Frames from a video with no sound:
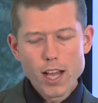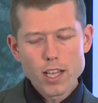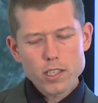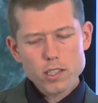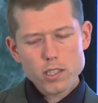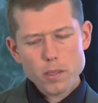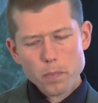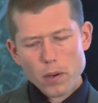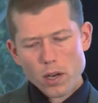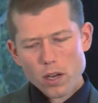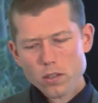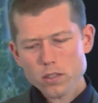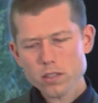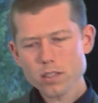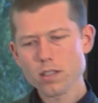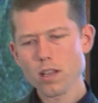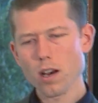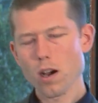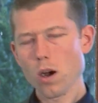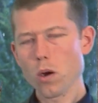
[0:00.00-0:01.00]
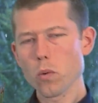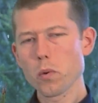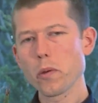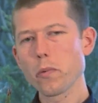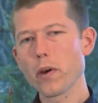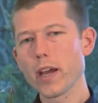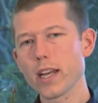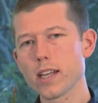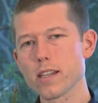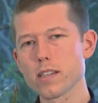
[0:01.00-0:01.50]
Suppose, though, we
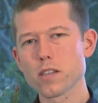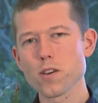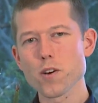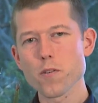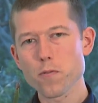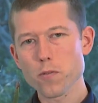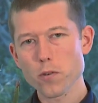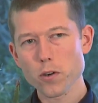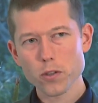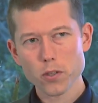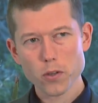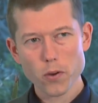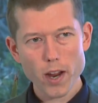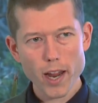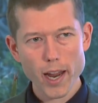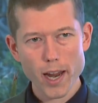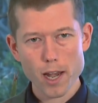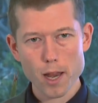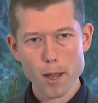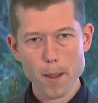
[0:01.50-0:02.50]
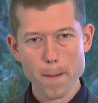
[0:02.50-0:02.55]
wait until fourth grade.